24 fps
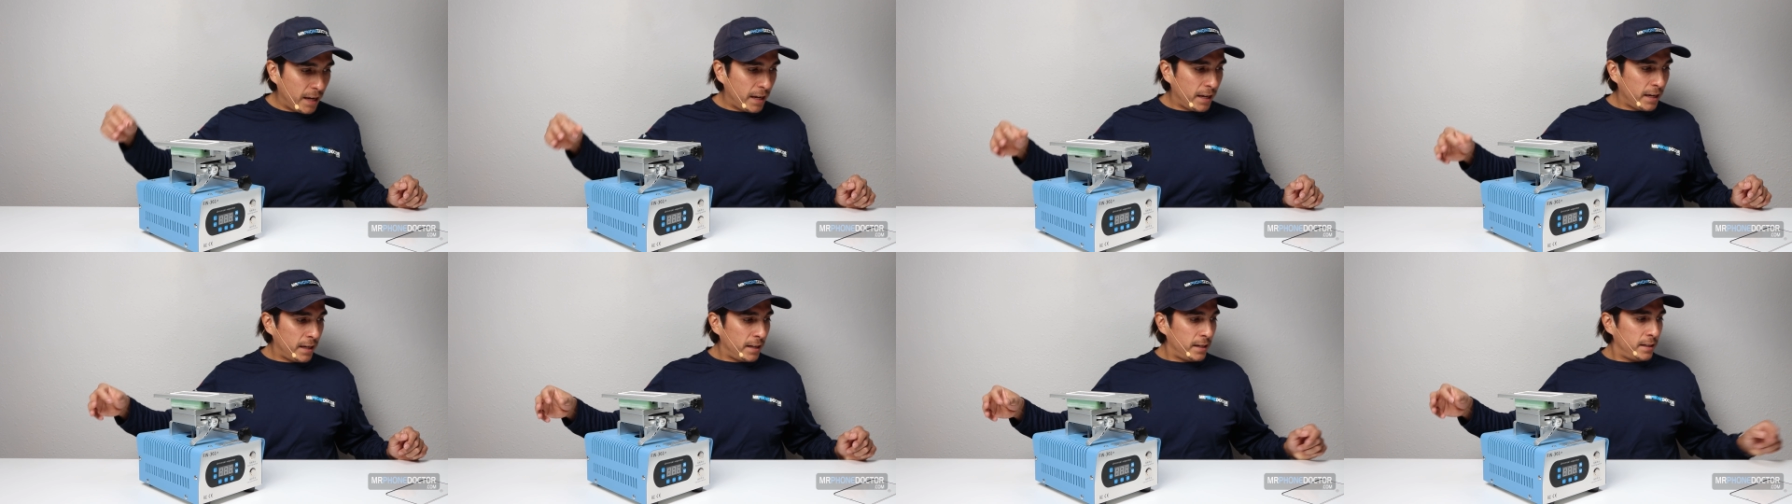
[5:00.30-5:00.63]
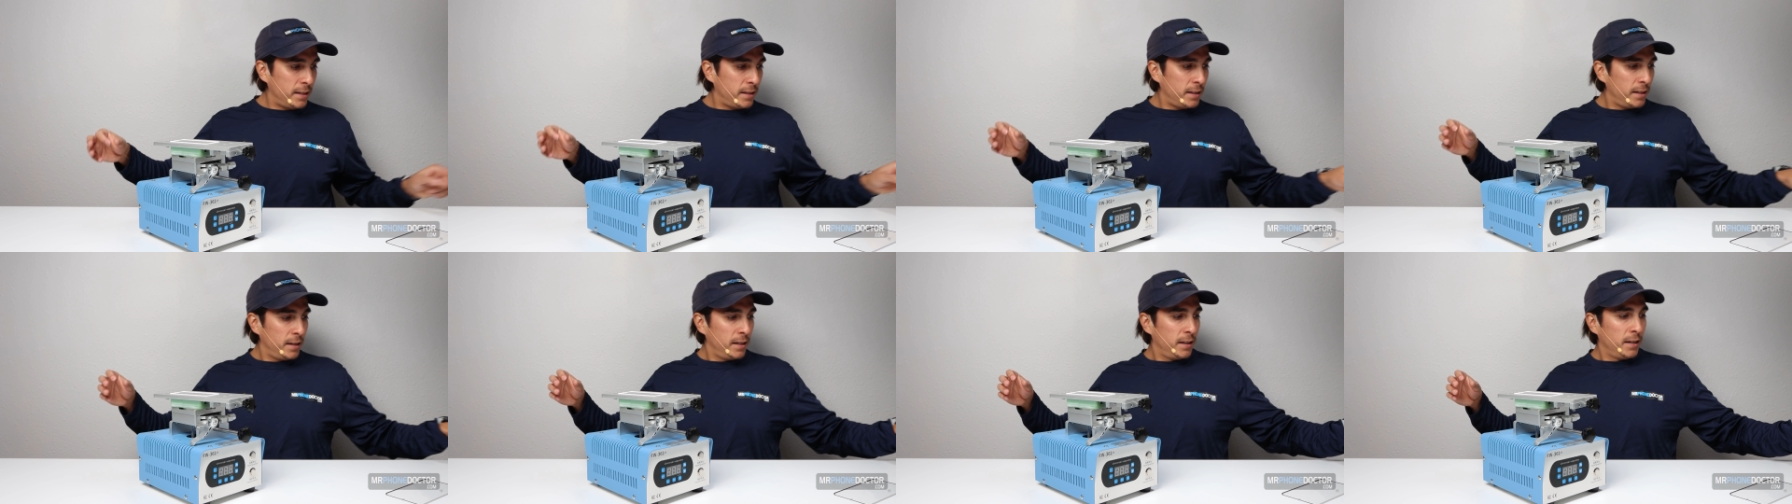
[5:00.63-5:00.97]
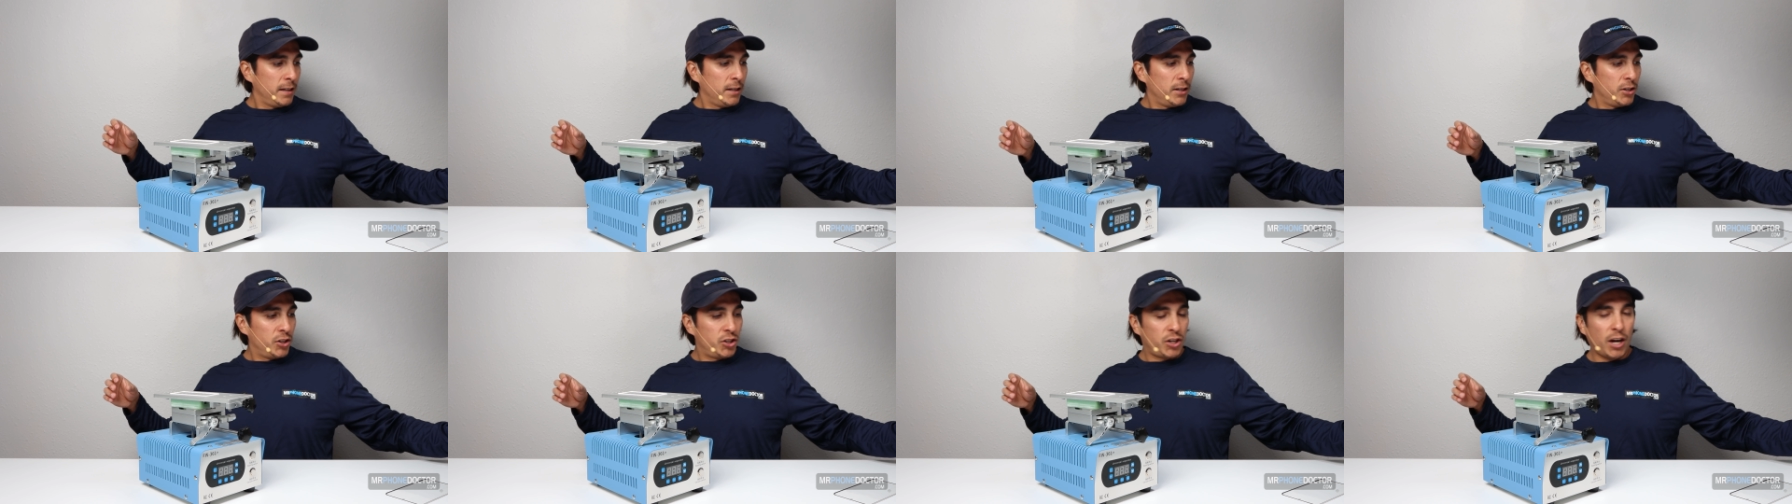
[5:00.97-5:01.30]
and
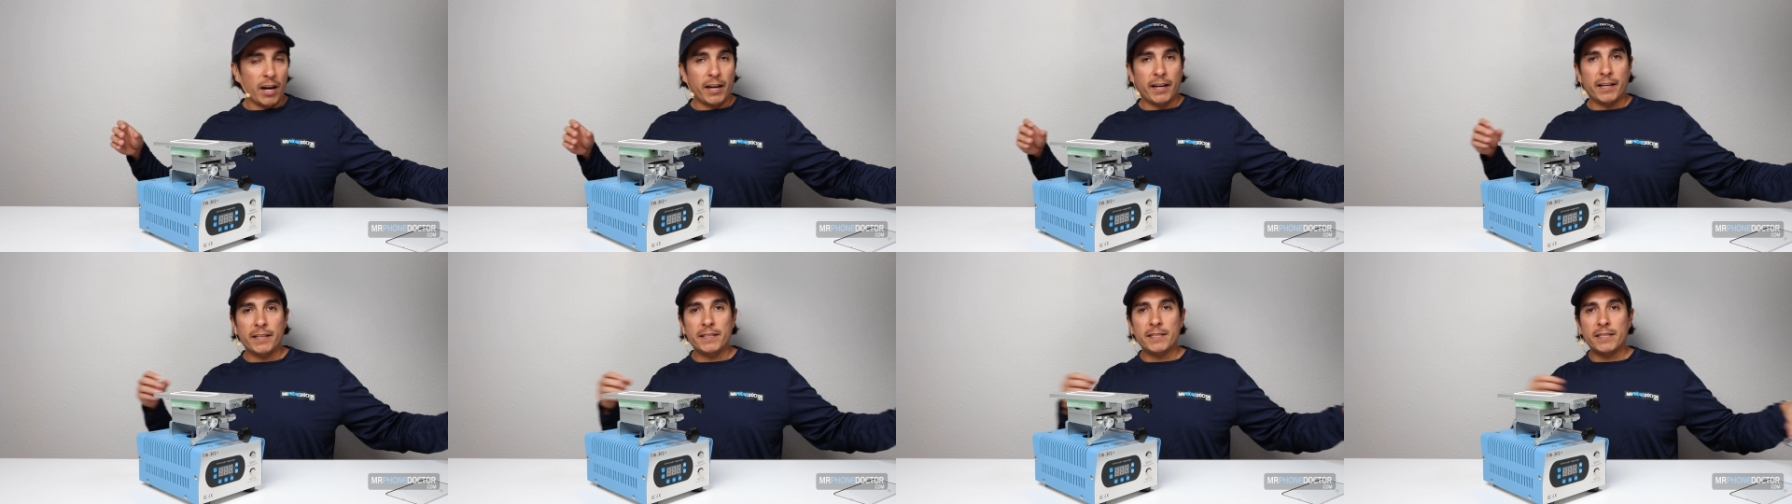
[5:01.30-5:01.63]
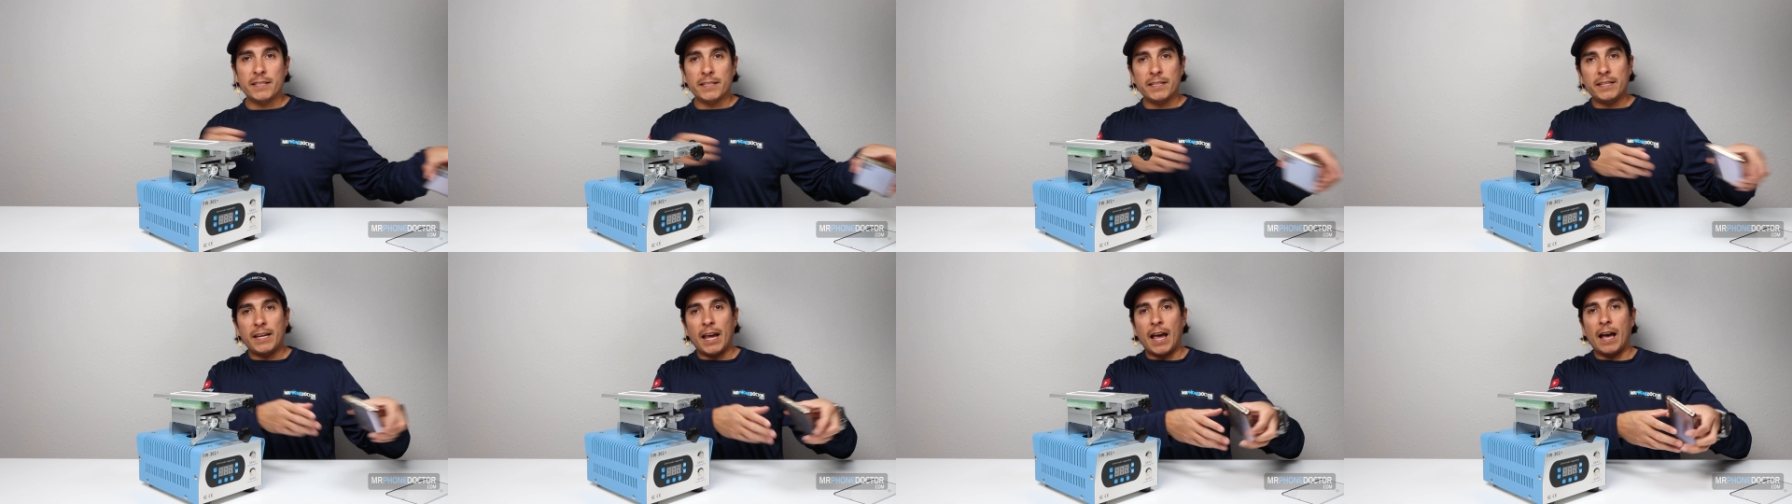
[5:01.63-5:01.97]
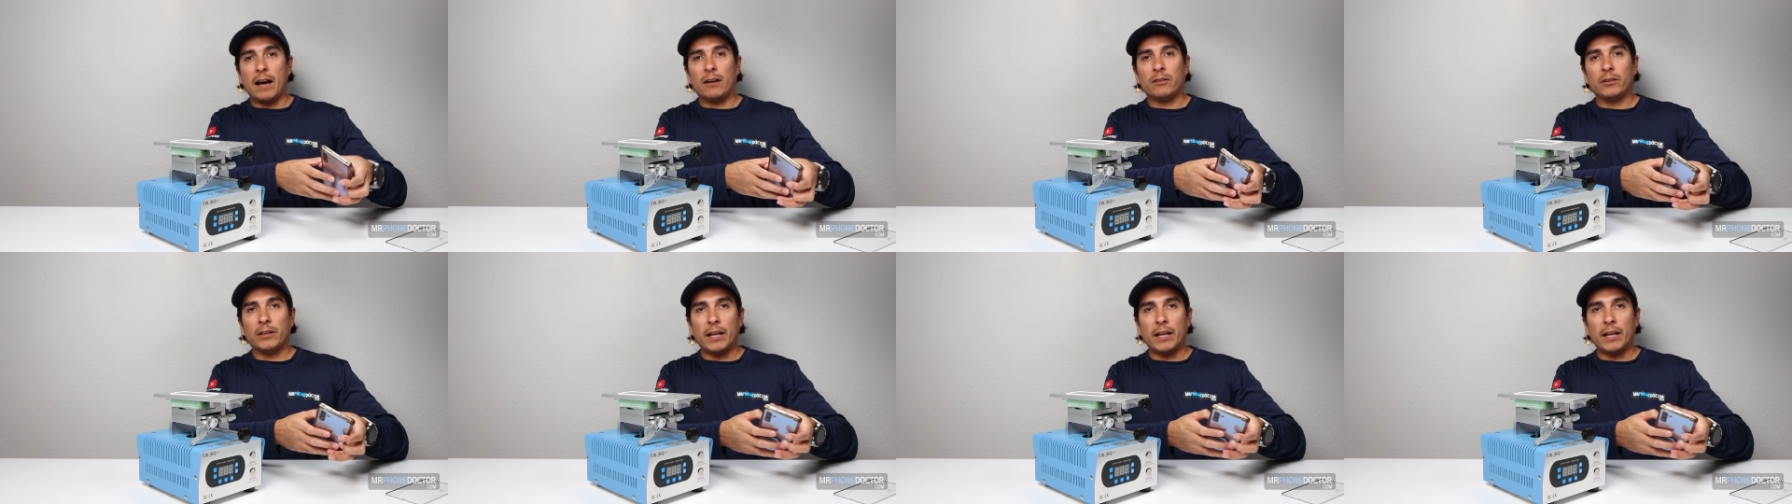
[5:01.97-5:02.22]
check and see how